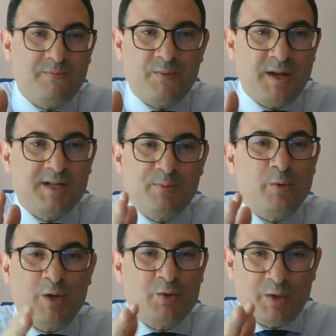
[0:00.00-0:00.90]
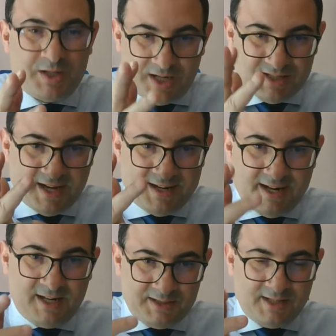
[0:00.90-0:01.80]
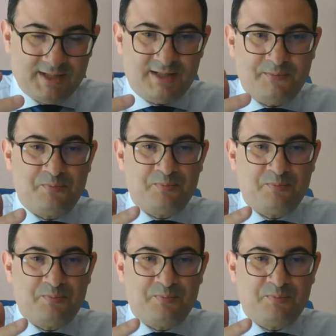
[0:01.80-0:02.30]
exploratory data analysis.